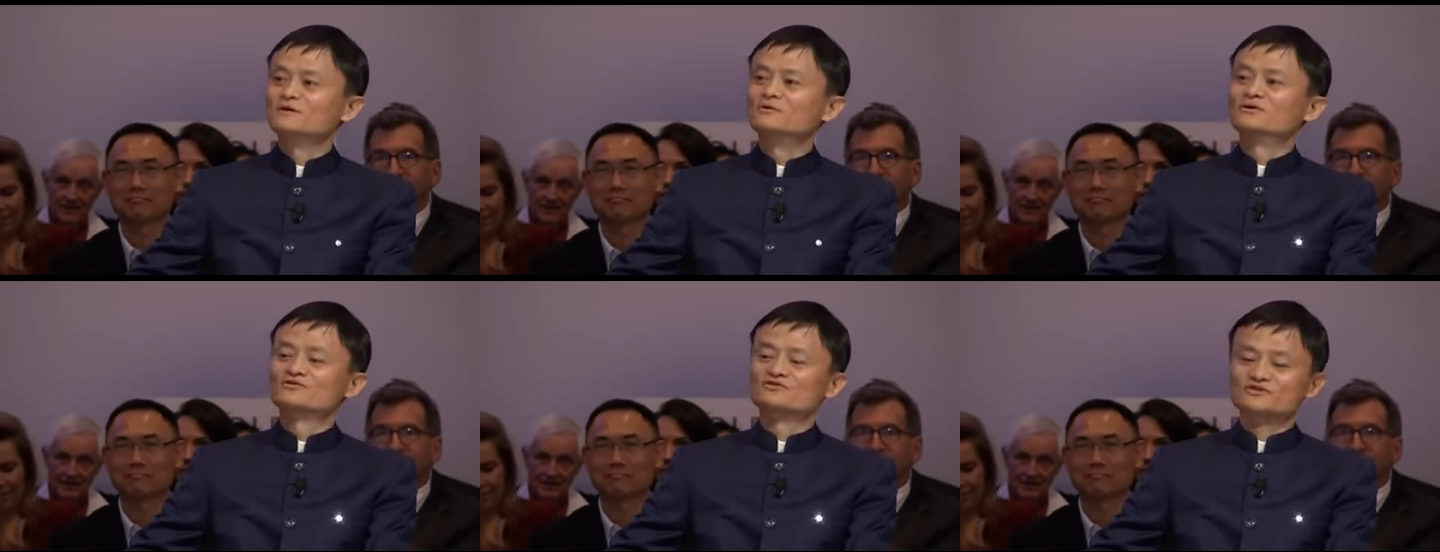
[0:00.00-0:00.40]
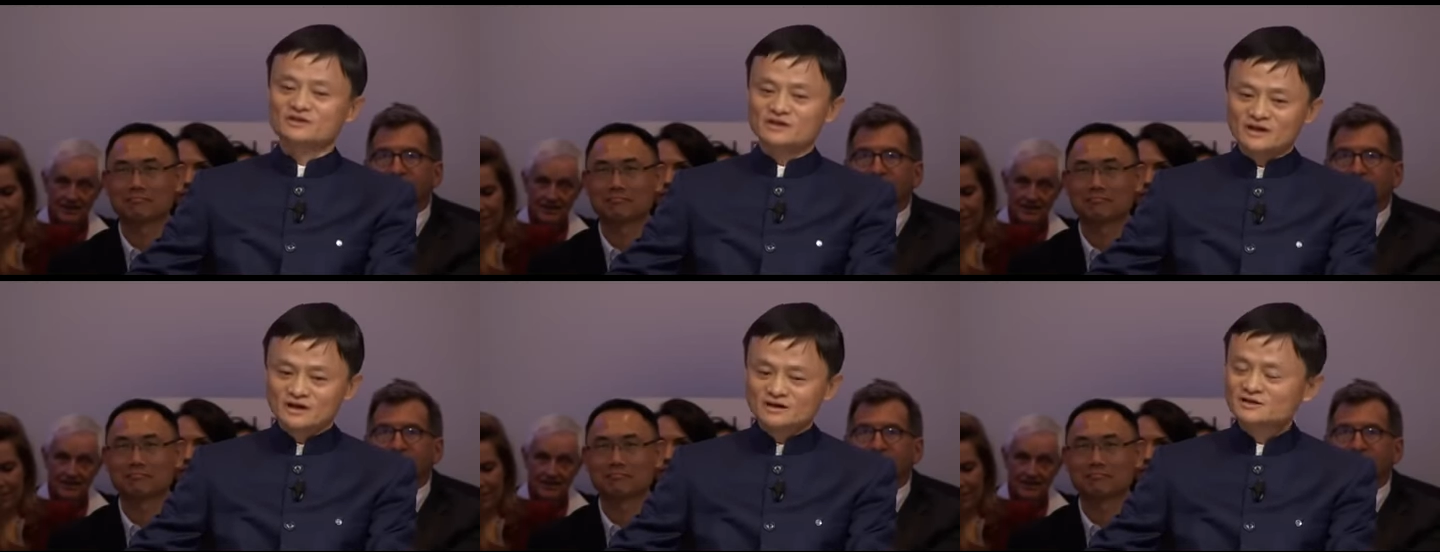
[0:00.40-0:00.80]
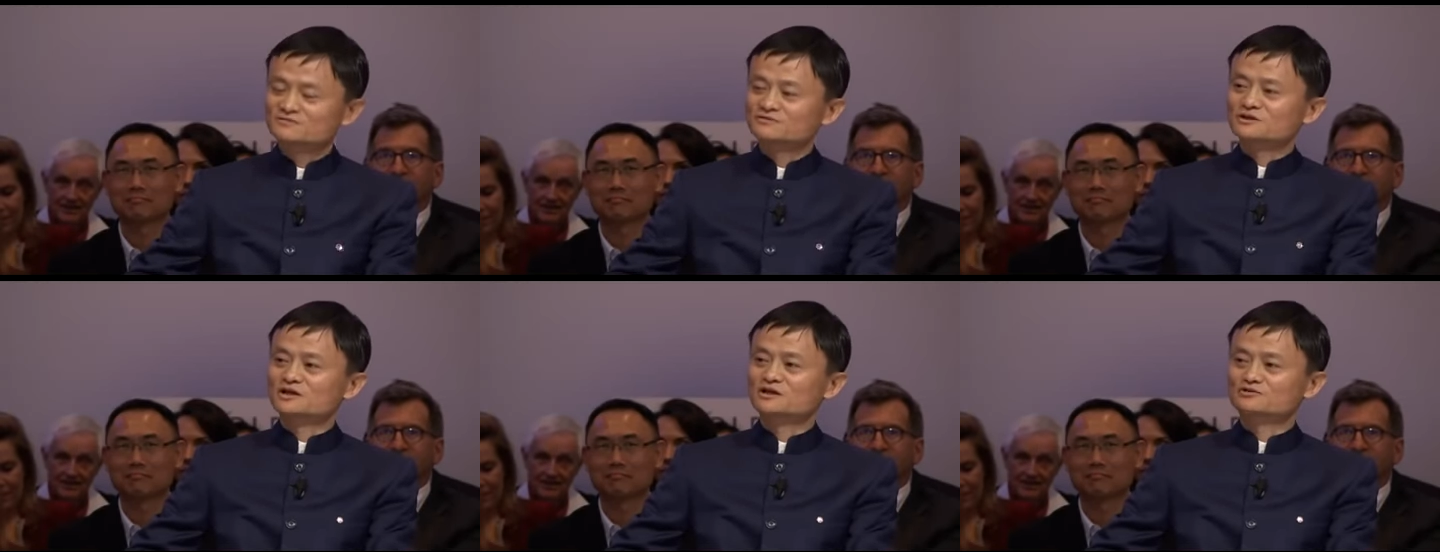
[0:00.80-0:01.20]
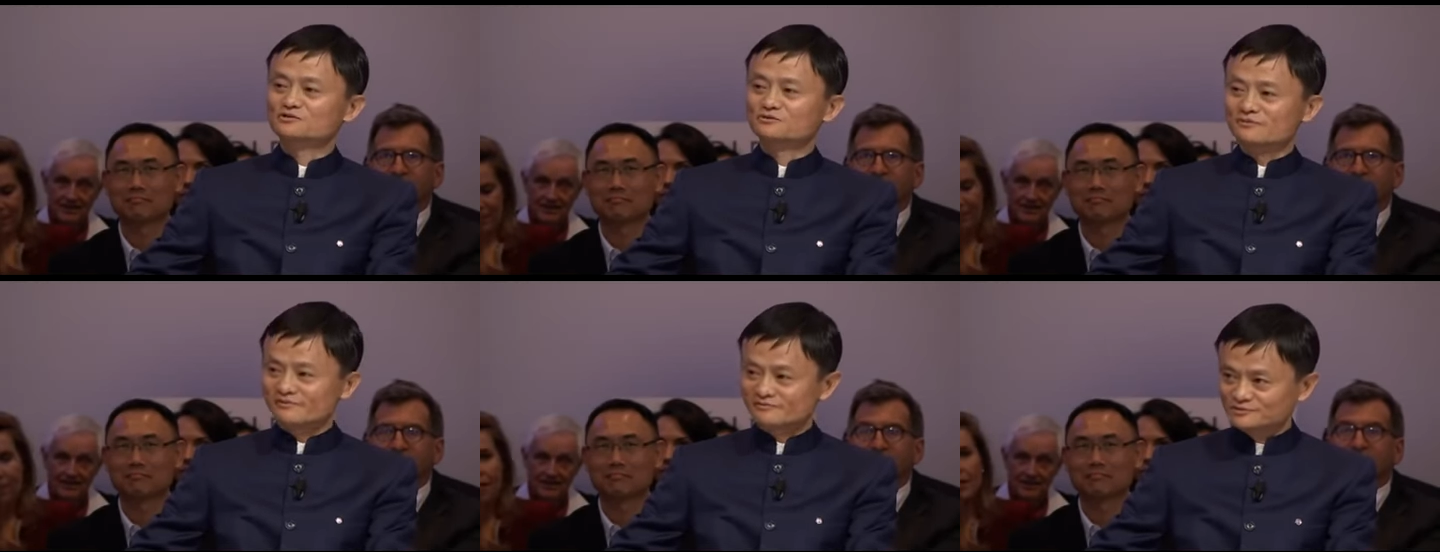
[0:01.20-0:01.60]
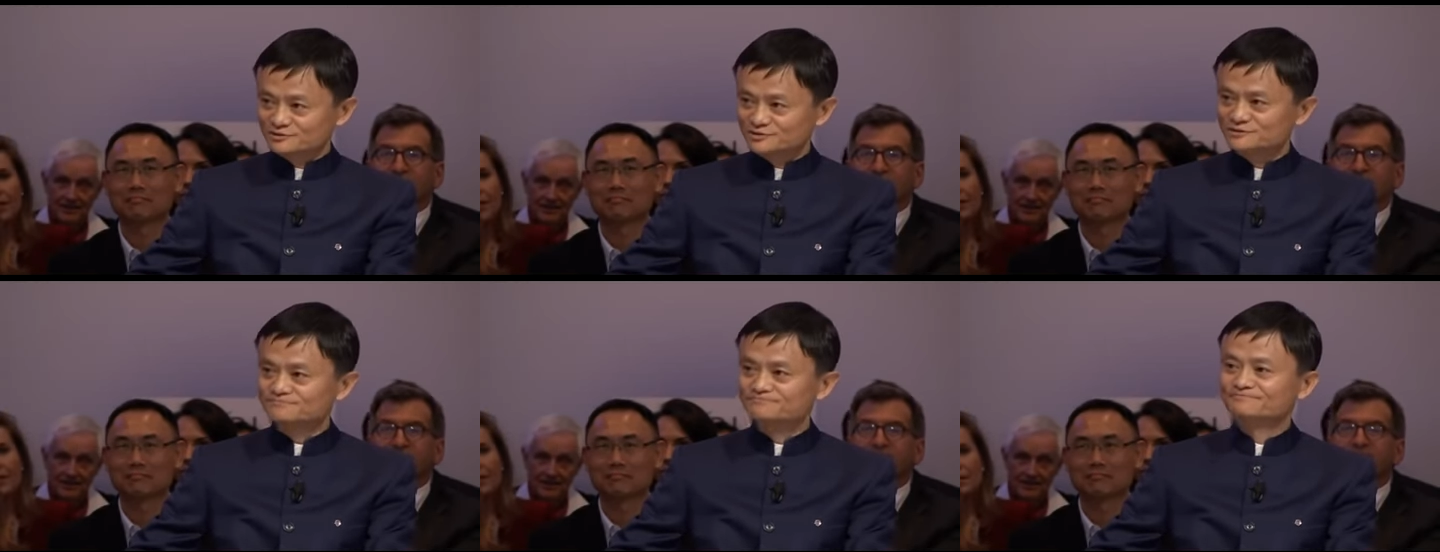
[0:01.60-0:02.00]
Speaker 1: it was the end of the Cultural
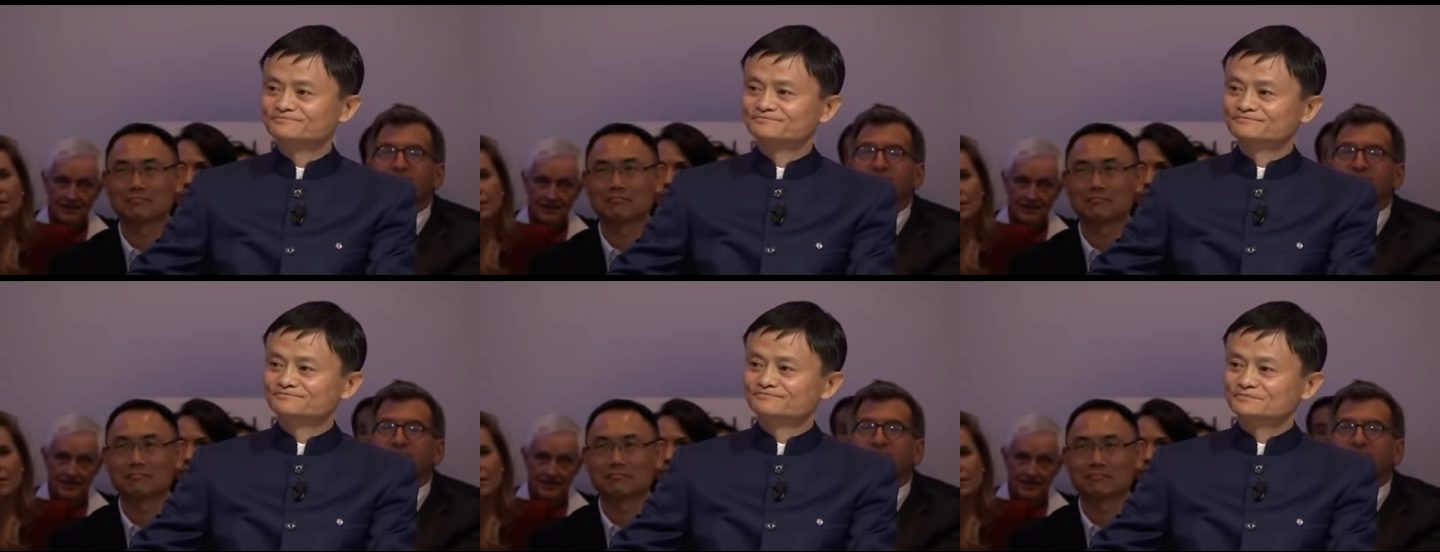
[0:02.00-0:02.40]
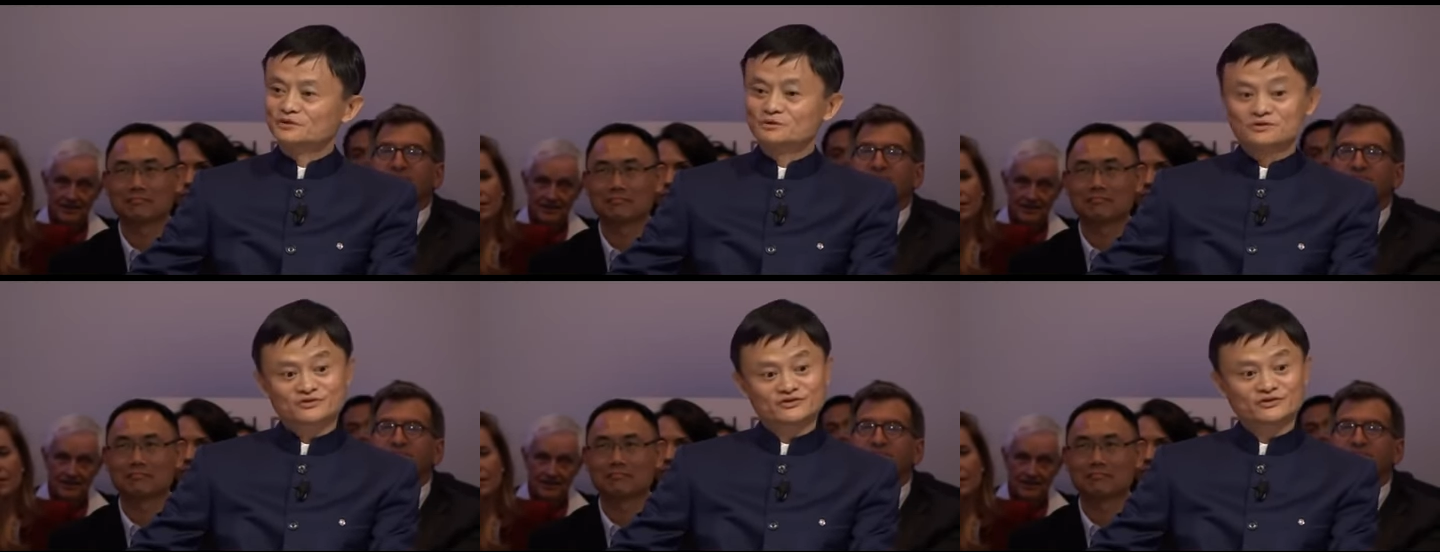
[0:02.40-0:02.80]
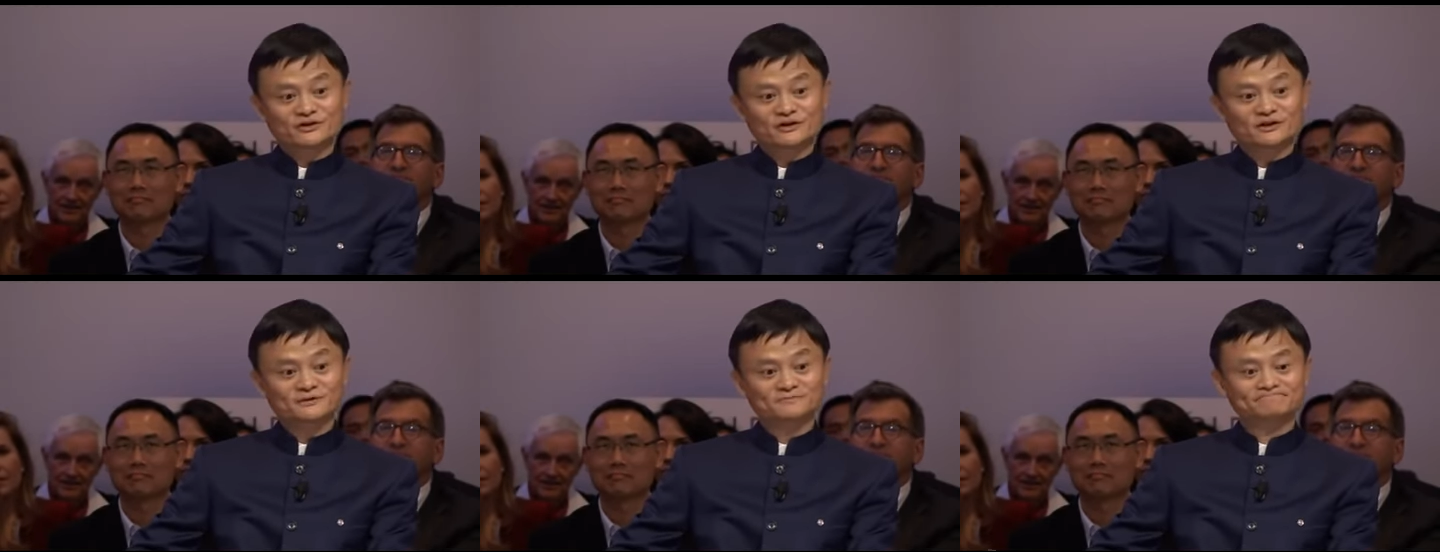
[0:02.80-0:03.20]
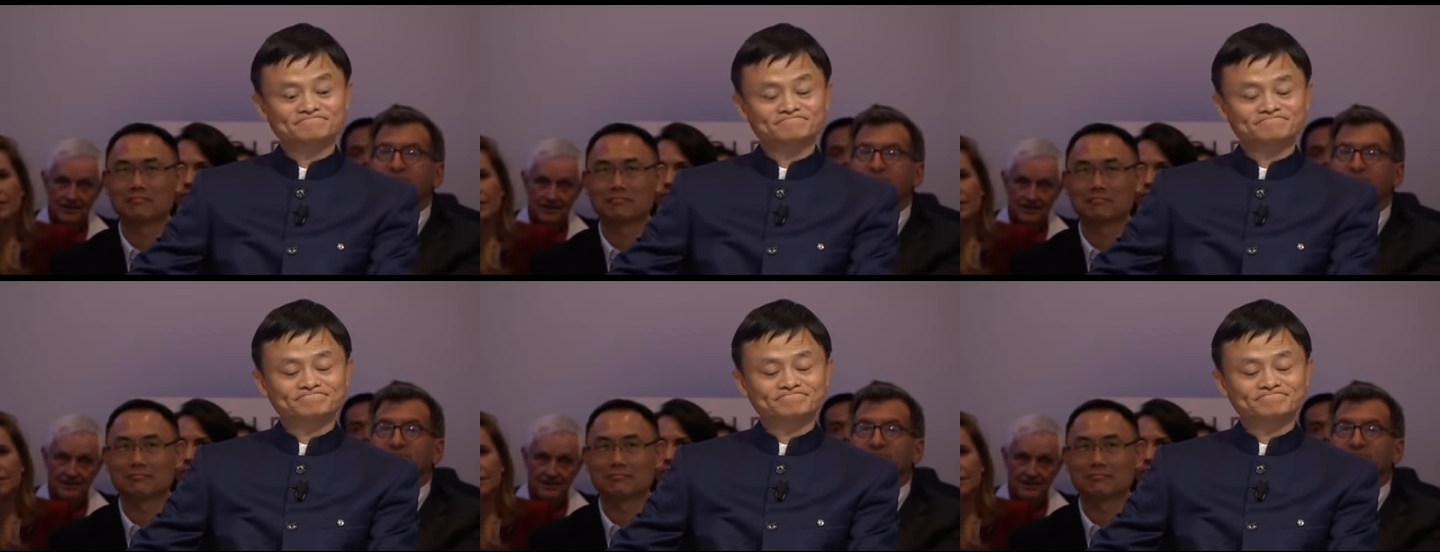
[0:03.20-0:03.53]
Revolution. It was, uh,